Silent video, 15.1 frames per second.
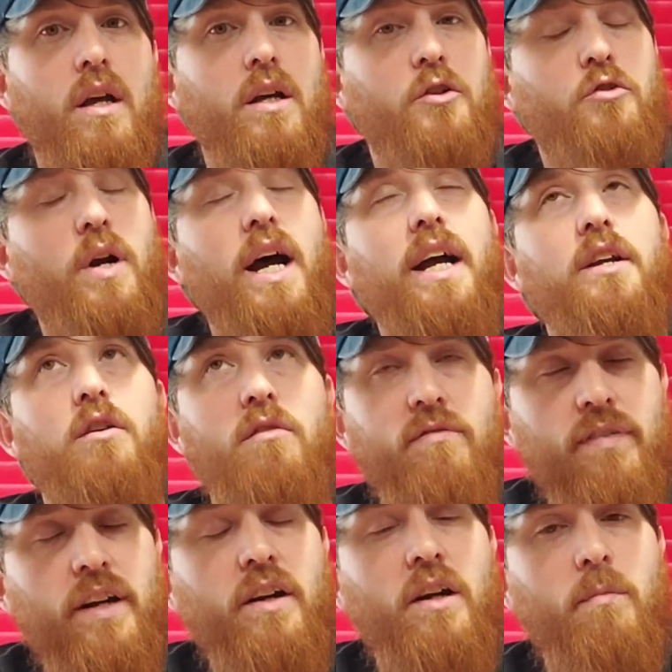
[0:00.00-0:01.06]
try your
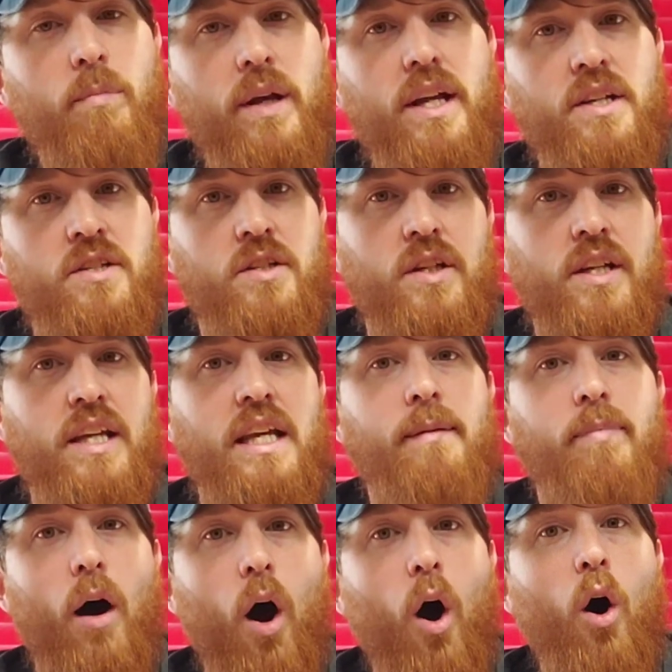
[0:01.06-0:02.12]
very best to keep
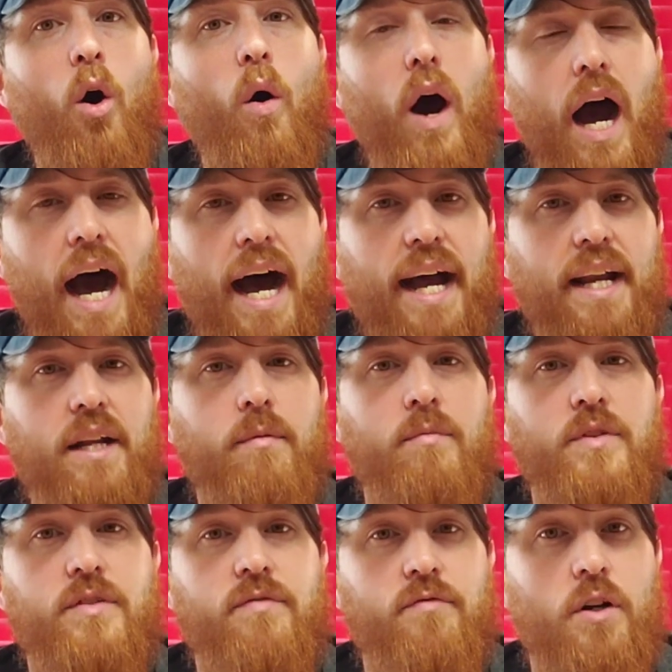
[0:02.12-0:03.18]
all
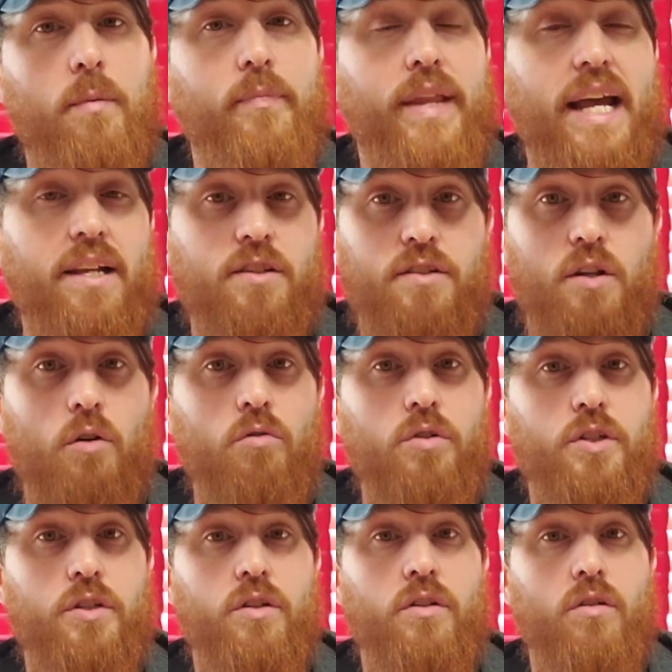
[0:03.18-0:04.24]
items from that
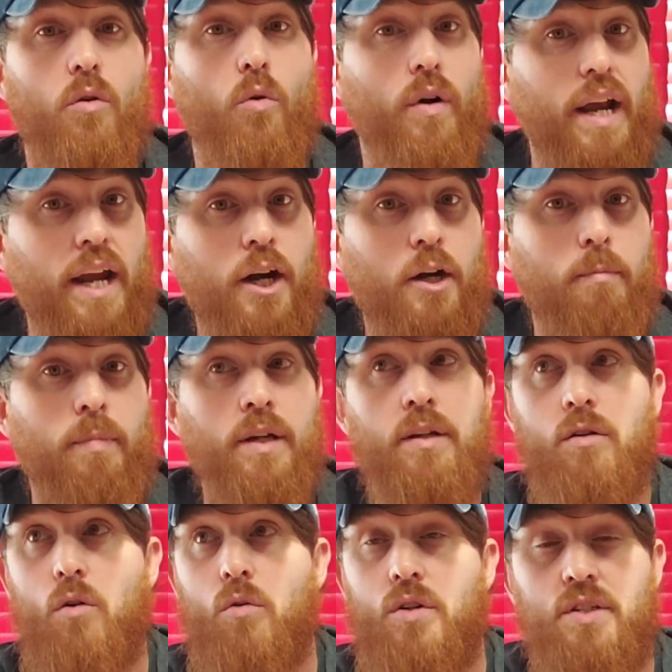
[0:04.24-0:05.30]
soldier or airman
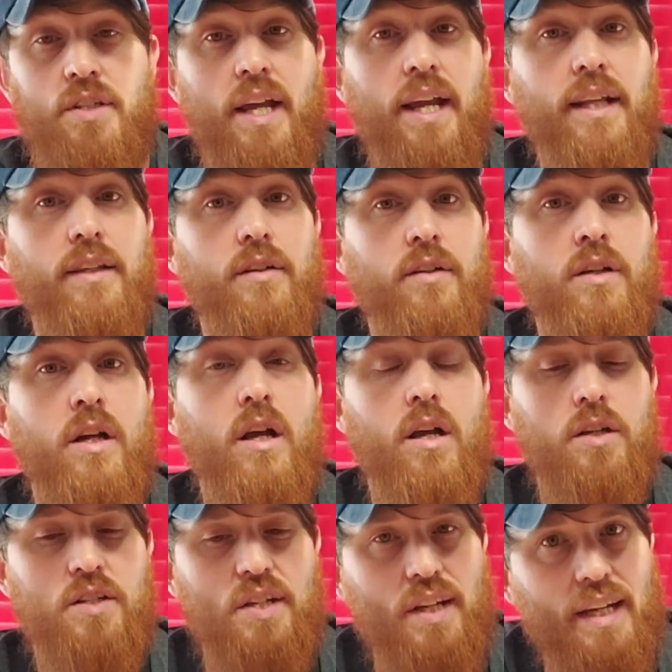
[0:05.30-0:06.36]
or sailor
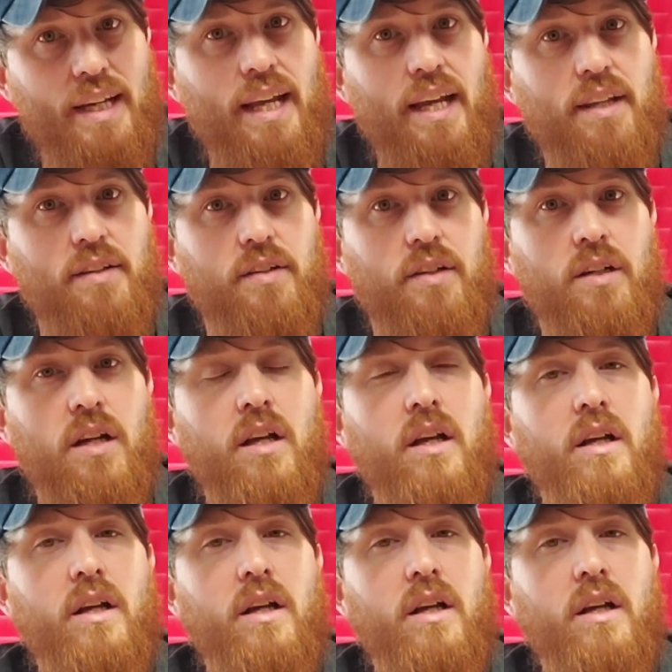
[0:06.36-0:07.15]
together.